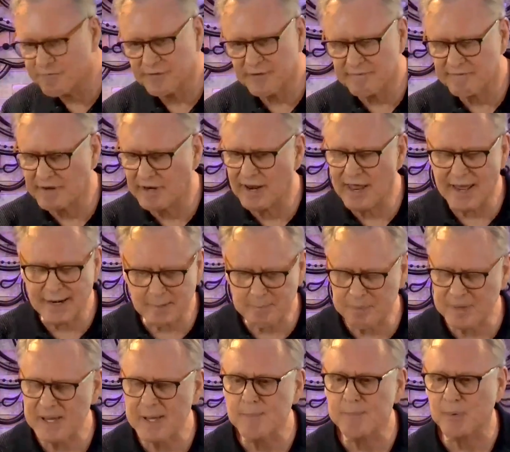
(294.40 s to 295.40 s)
of a lot of
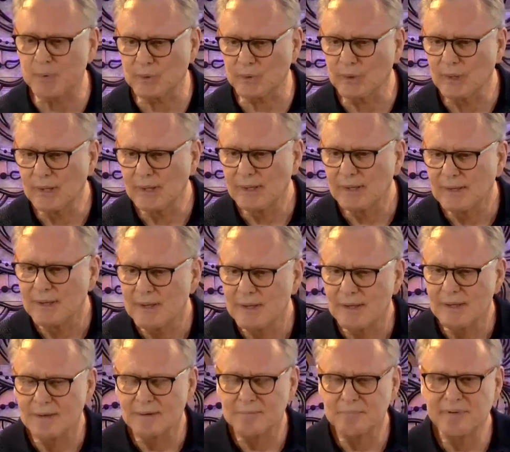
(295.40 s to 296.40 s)
people,
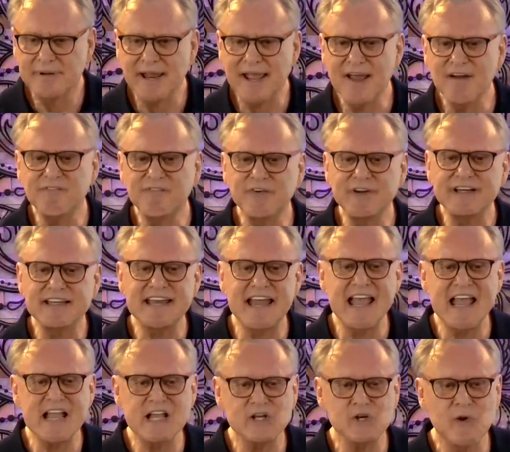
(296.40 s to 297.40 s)
but every
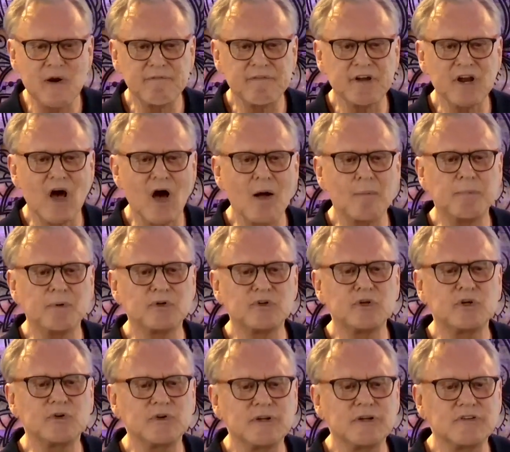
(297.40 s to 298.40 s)
day you have an
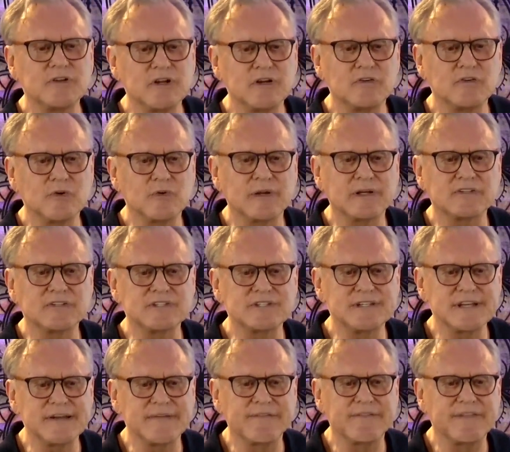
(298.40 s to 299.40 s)
opportunity to
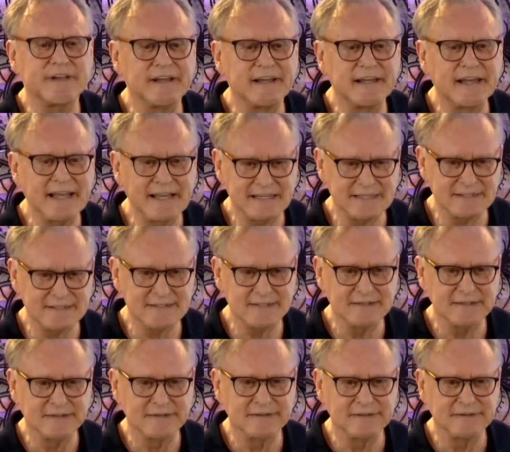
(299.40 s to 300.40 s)
extend the light
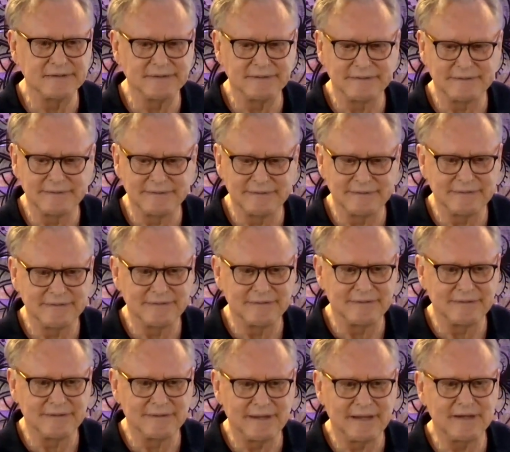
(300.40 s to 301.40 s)

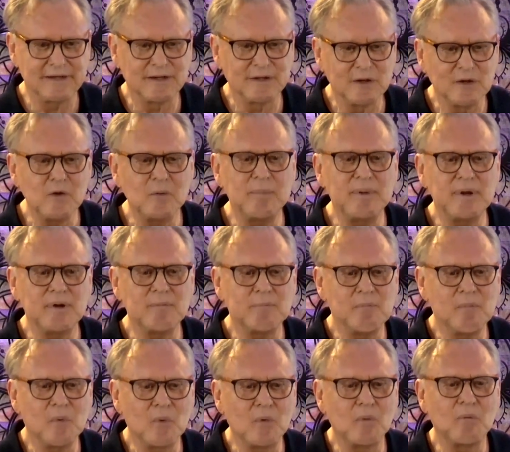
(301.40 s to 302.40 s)
and a little bit of
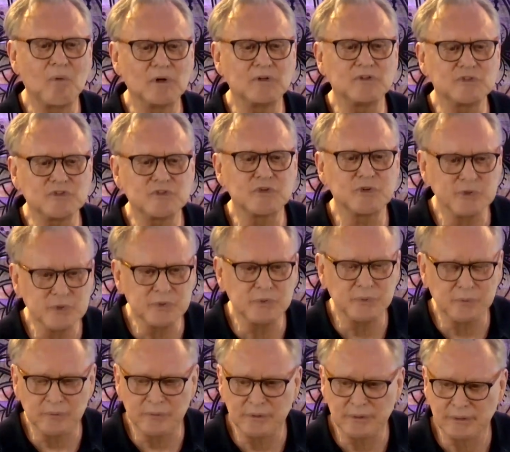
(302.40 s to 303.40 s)
more what's
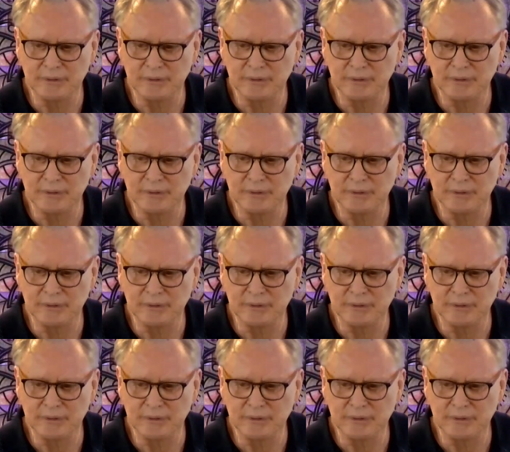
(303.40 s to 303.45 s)
true